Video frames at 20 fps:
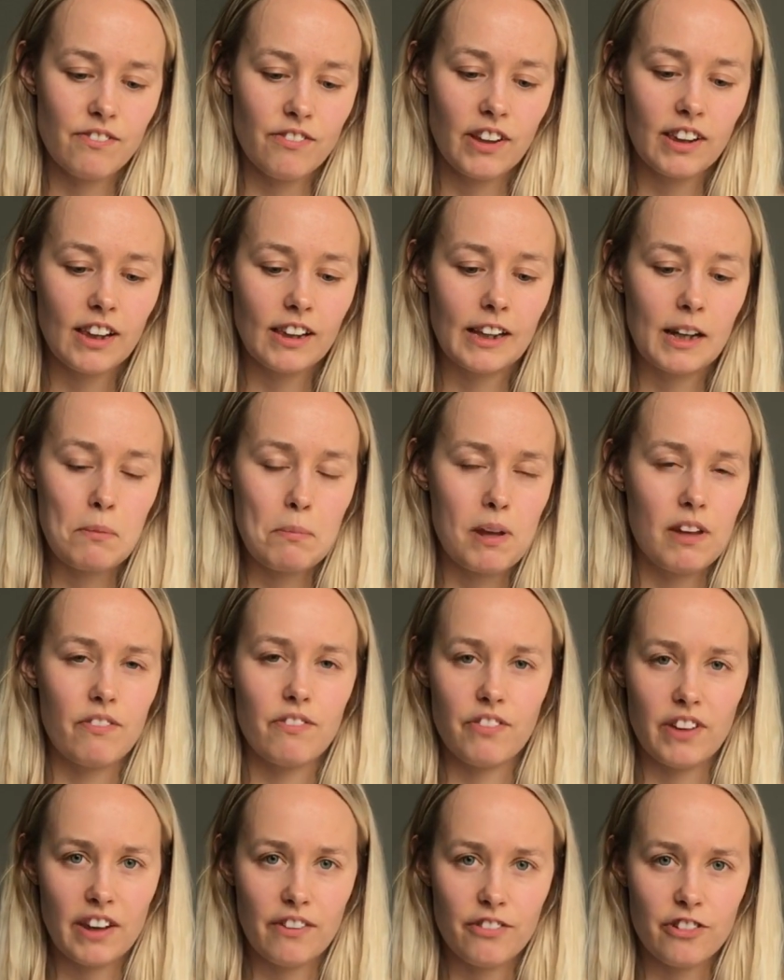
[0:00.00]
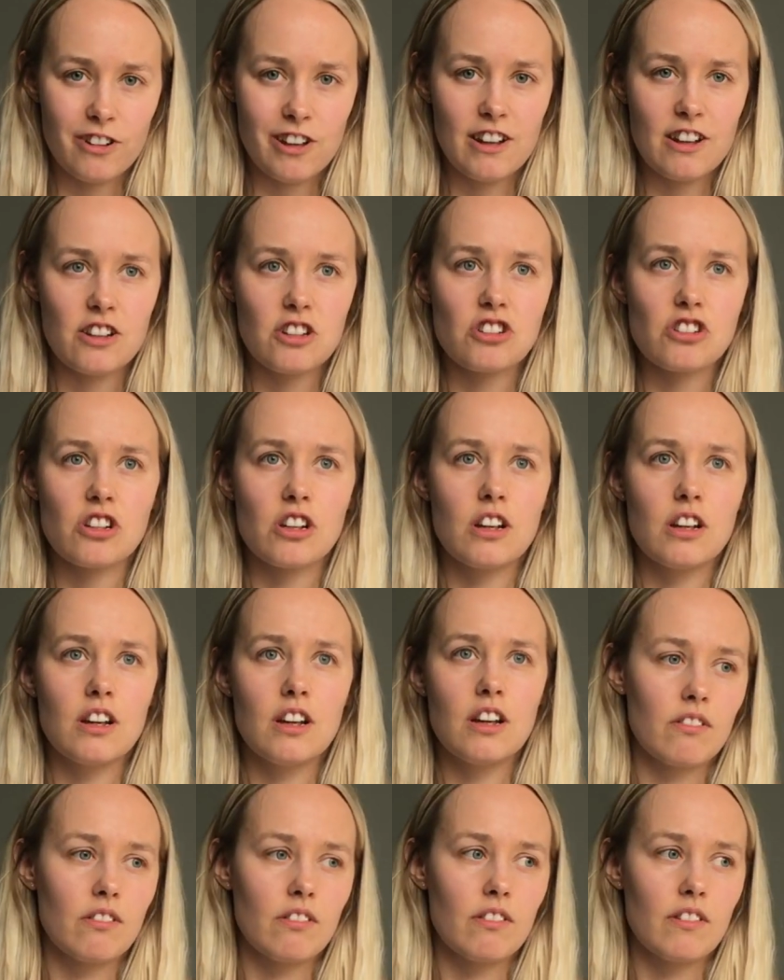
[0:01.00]
feel a little bit feverish.
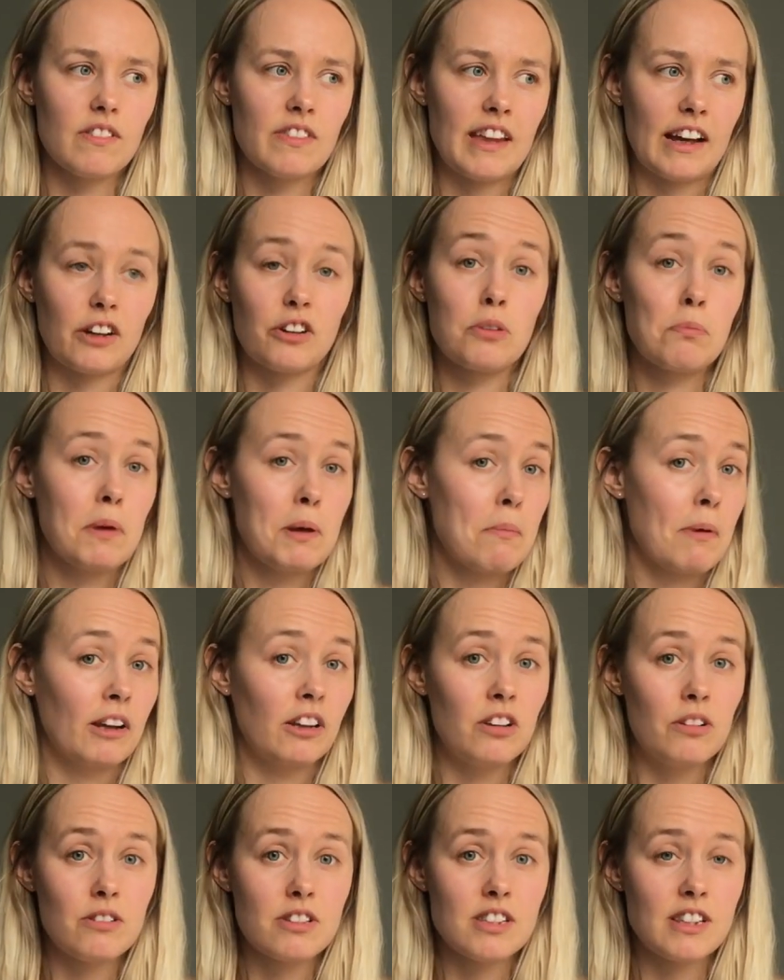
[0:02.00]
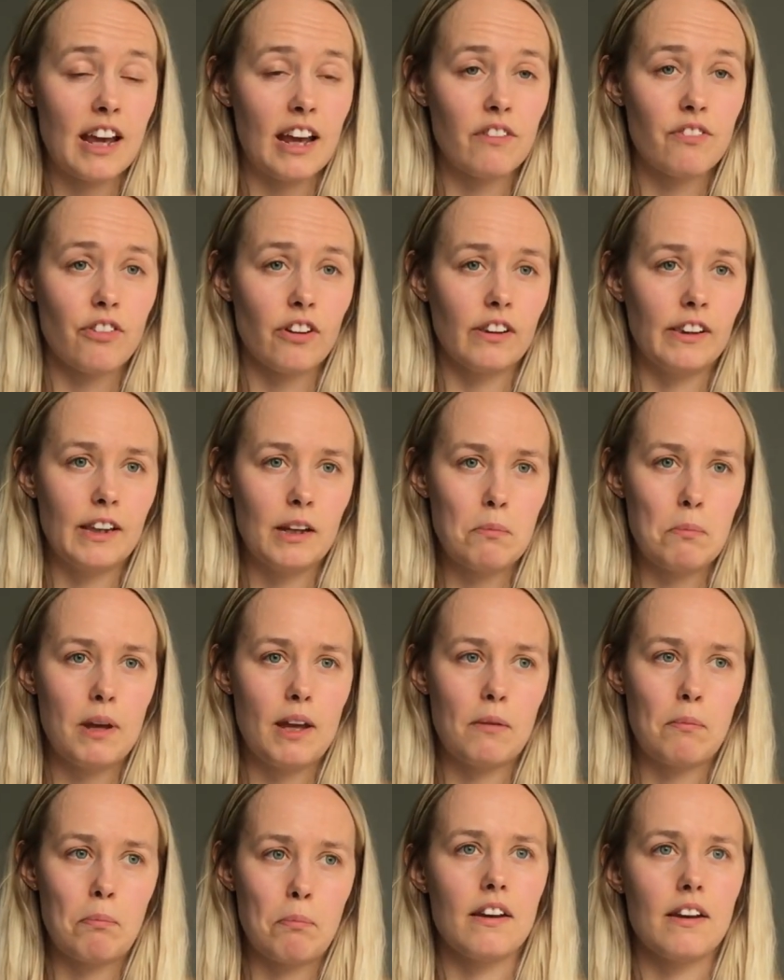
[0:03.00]
That could be my new state for a little
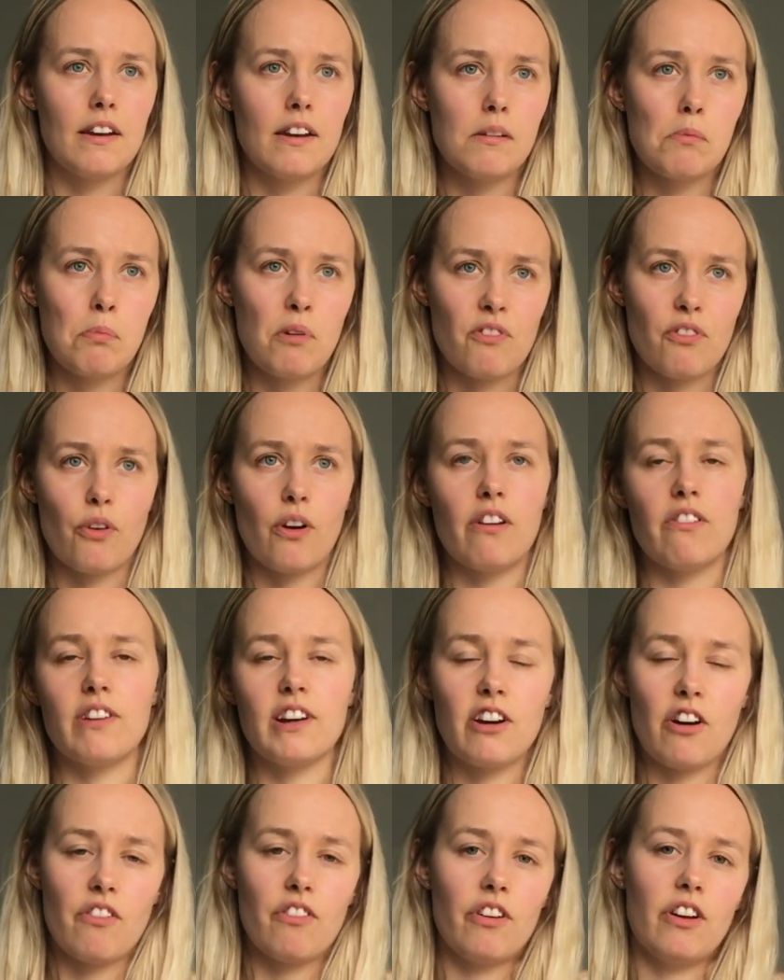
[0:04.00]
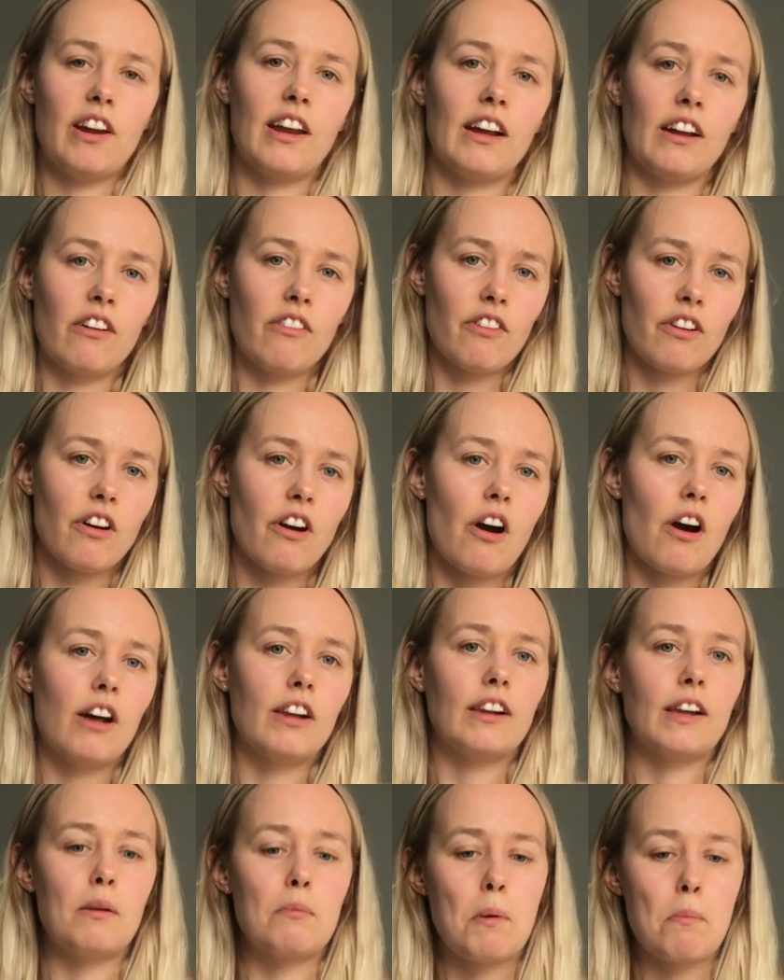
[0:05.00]
bit before I recovered and got a
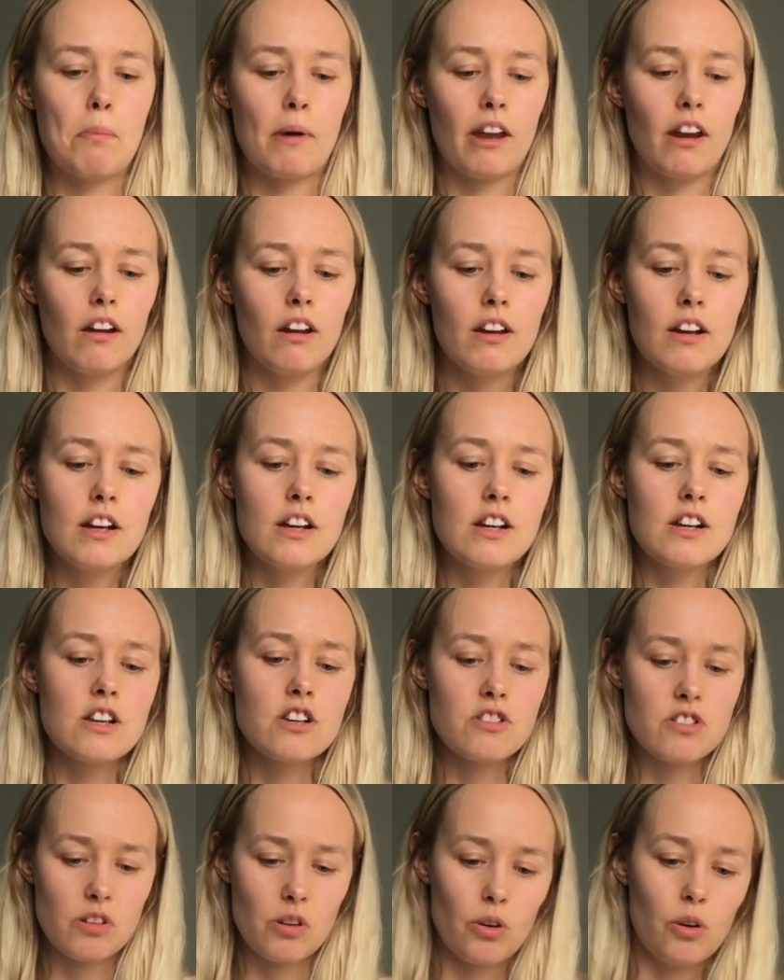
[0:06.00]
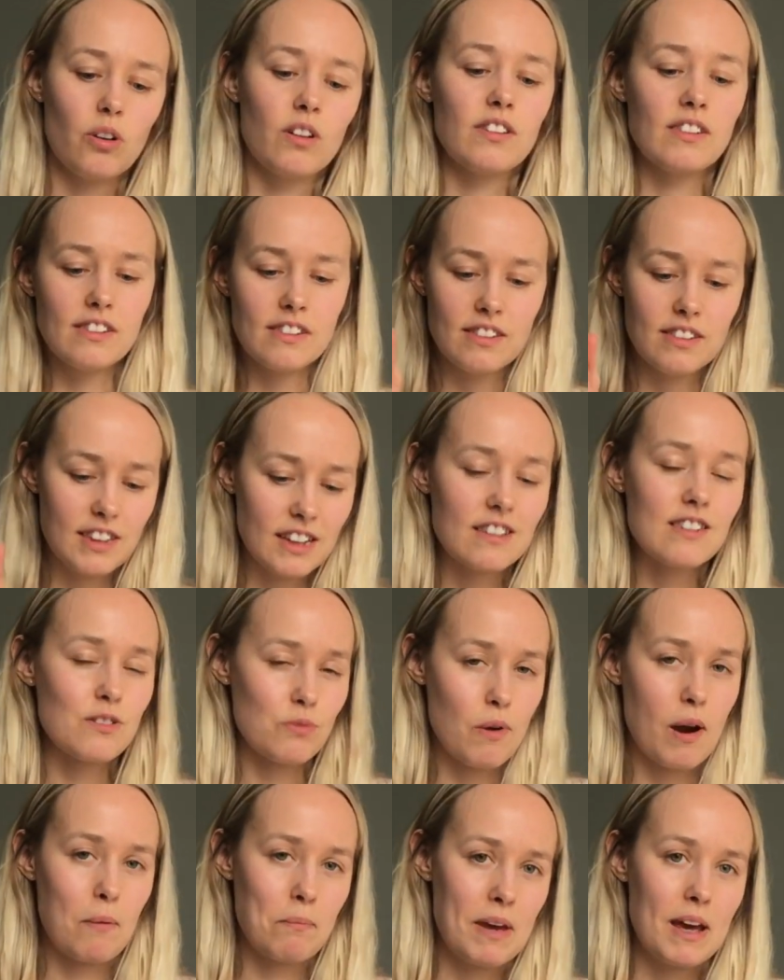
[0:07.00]
little bit better. So this is
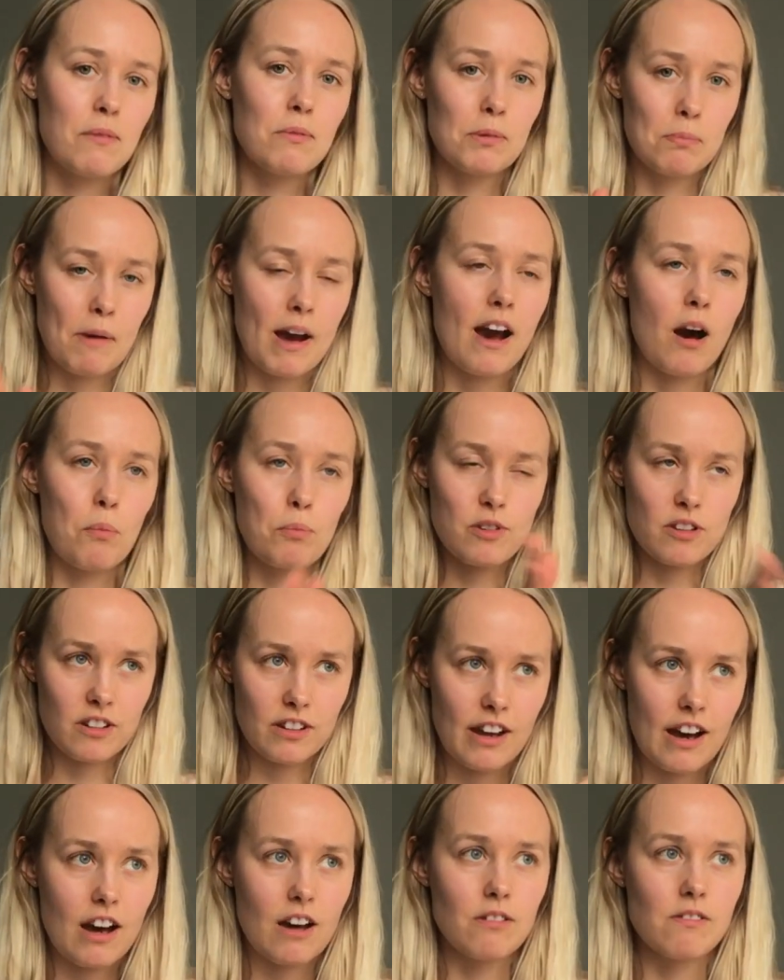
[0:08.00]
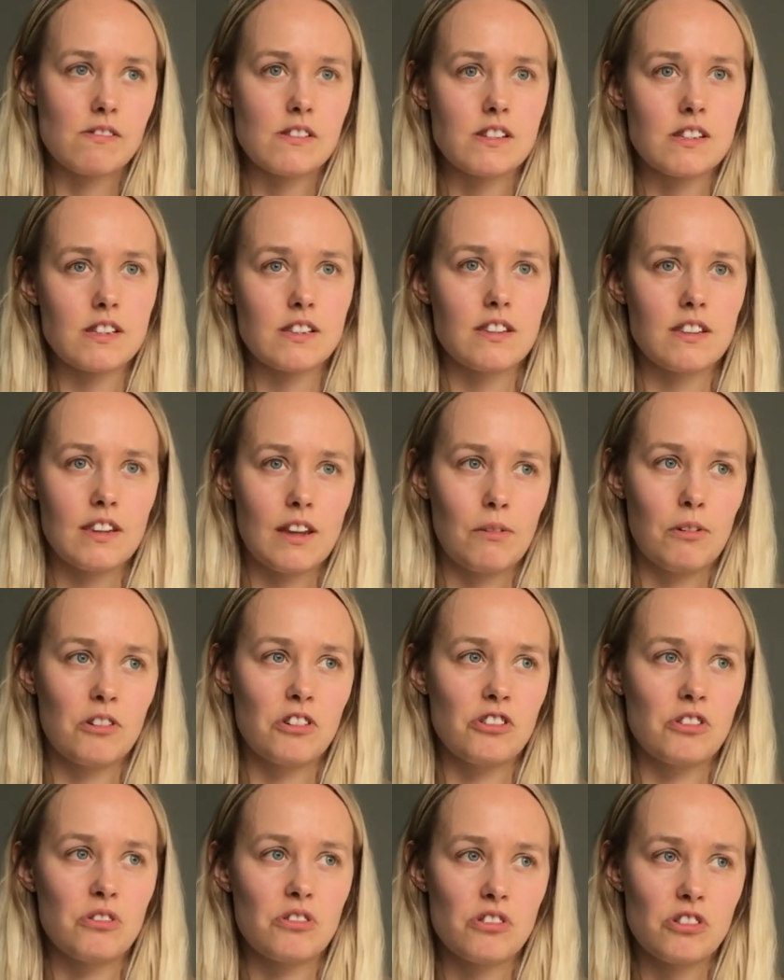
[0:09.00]
what I mean with my ups and downs. They were
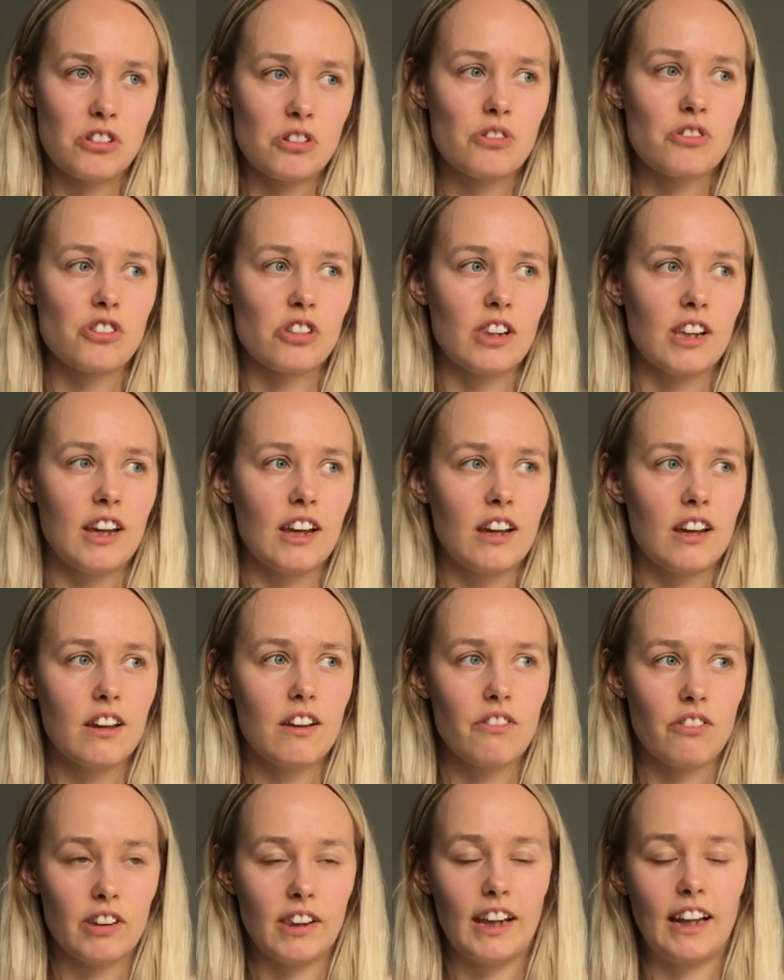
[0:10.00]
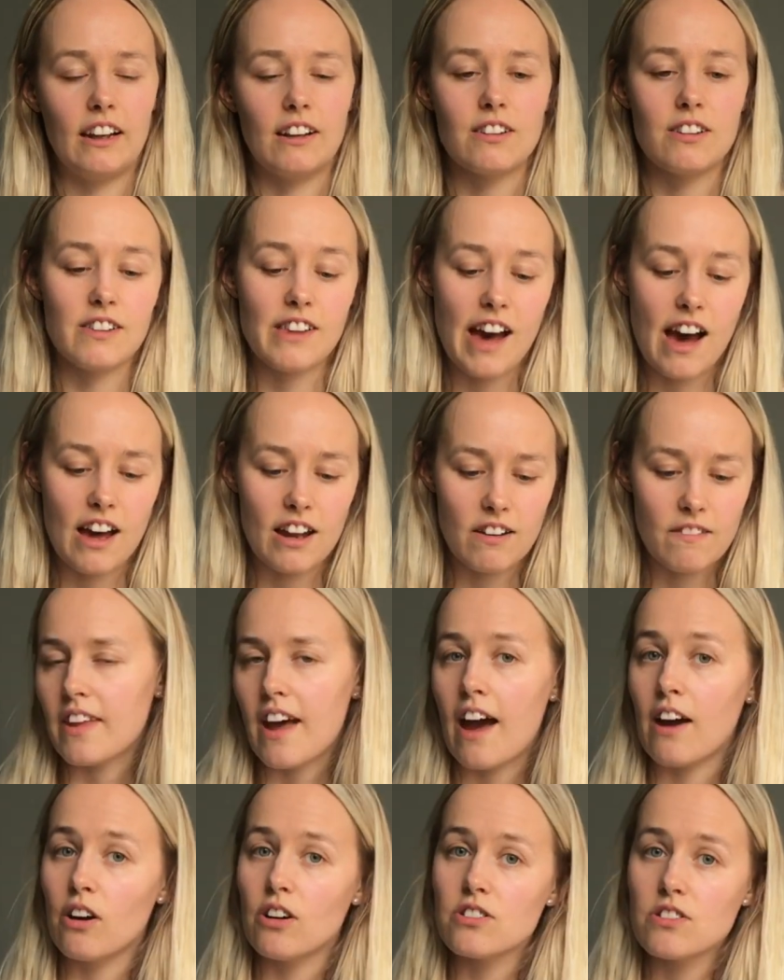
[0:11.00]
usually related to that.
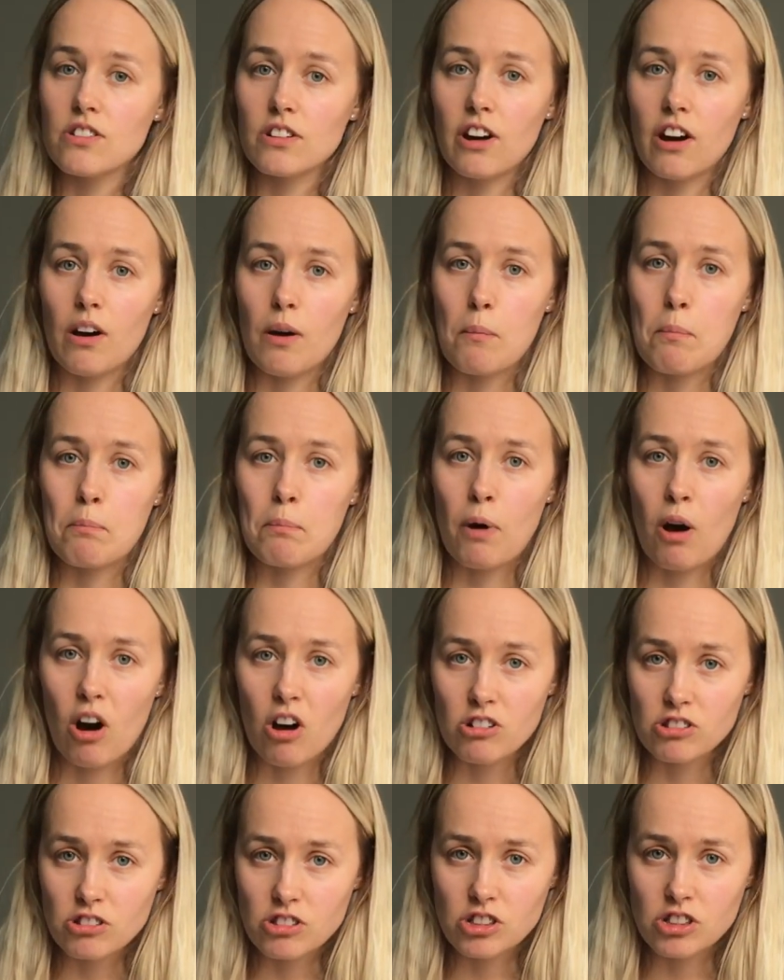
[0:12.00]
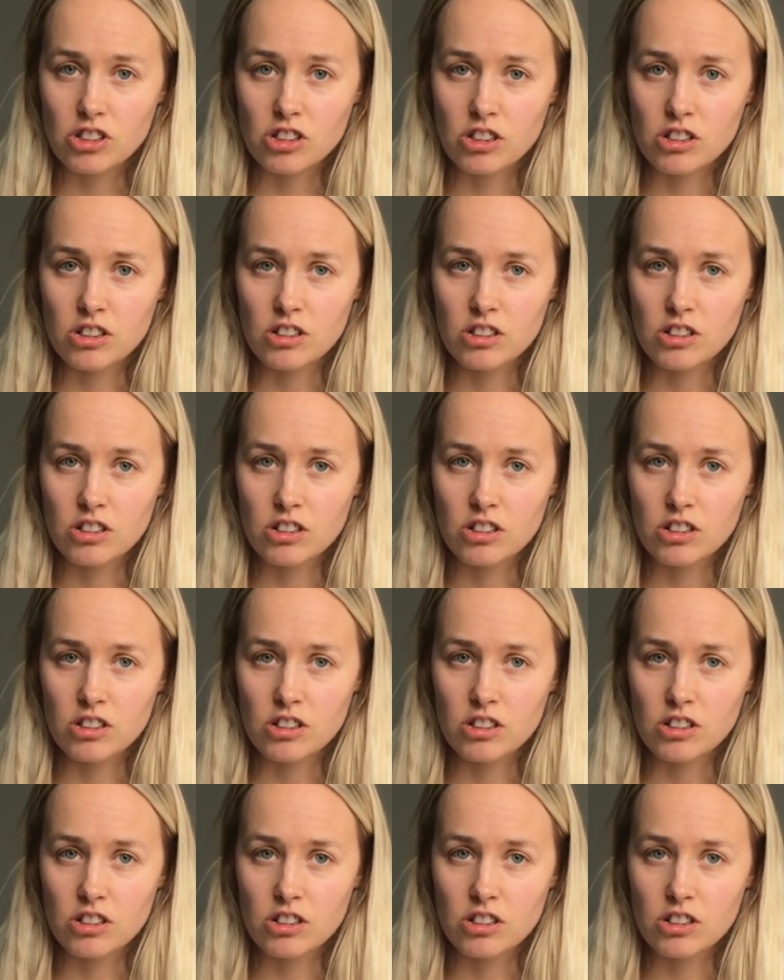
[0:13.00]
I also got POTS,